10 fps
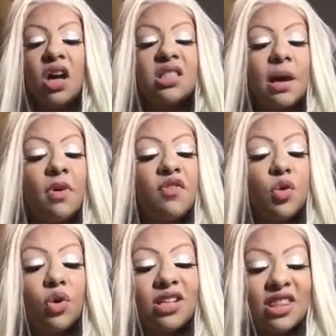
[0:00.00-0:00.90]
Some of
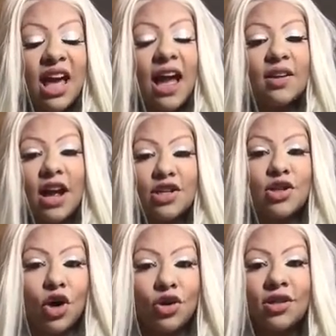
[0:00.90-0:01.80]
you are, I
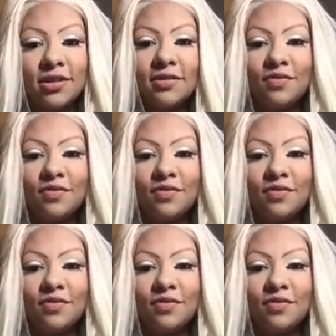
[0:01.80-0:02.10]
just heard